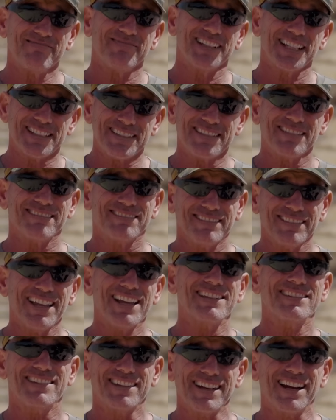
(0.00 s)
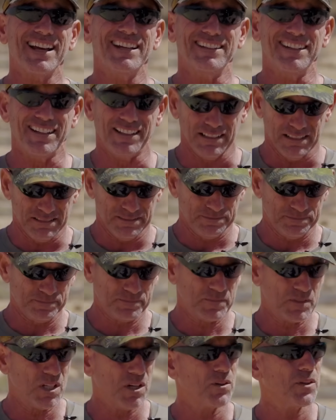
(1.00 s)
it's less than ideal.
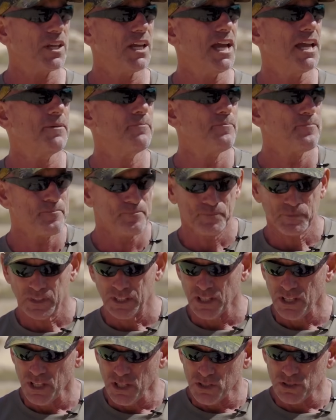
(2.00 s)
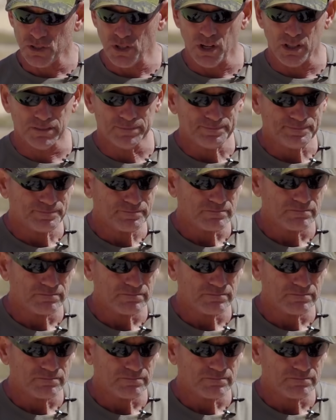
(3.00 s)
Okay, so